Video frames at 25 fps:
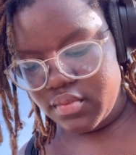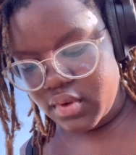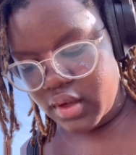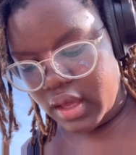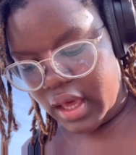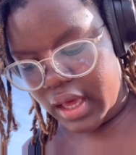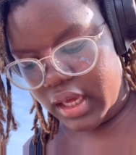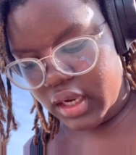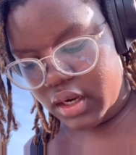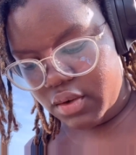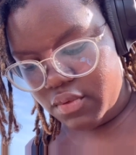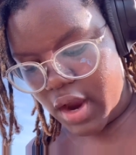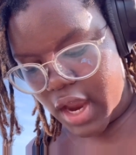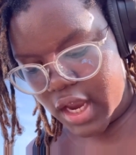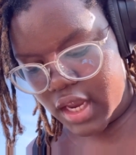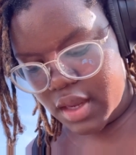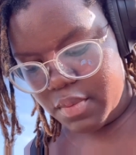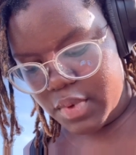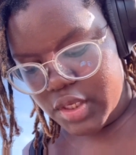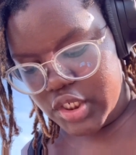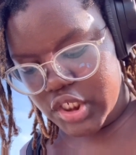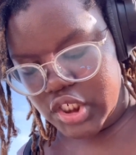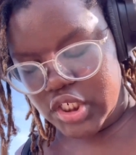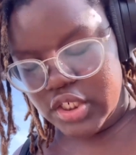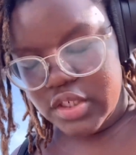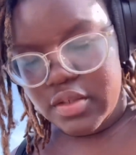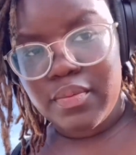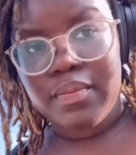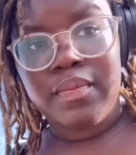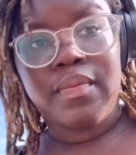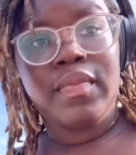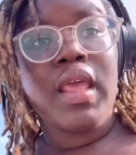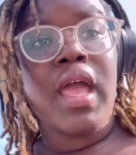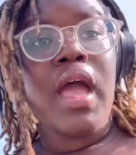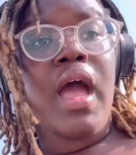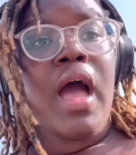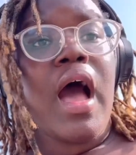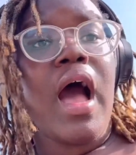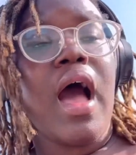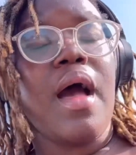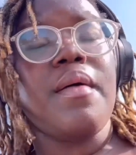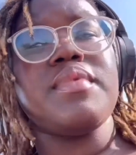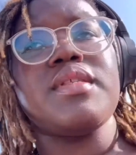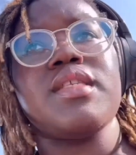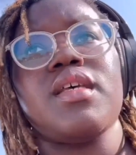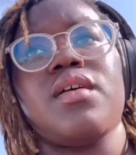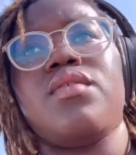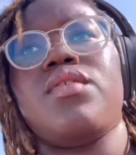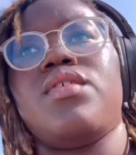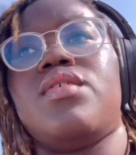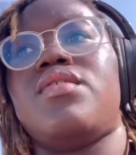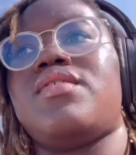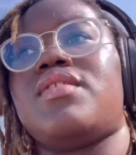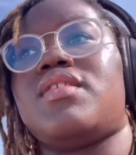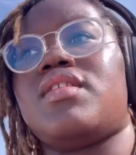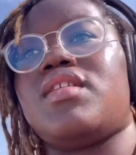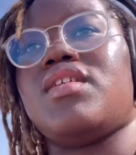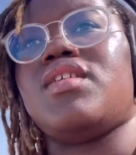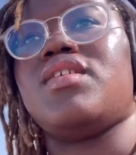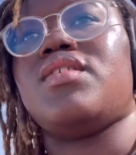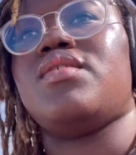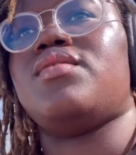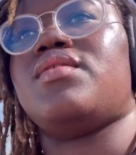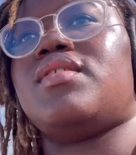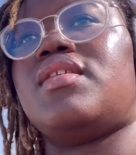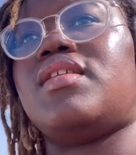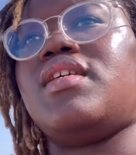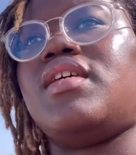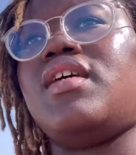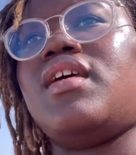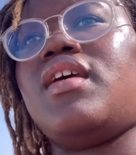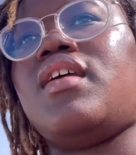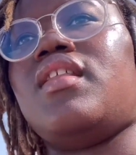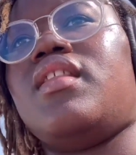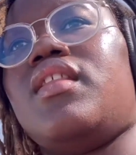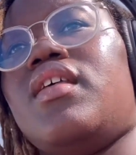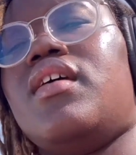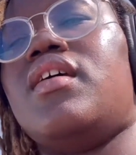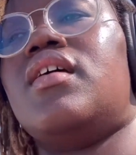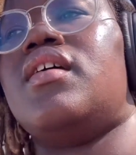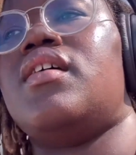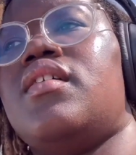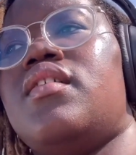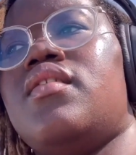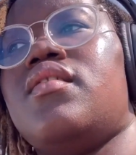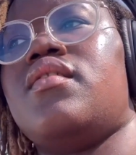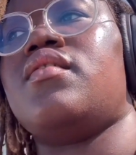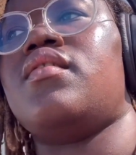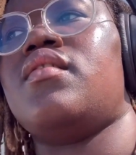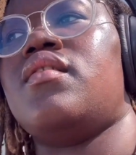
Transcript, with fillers: I got a rock in my shoe I'm so used to using the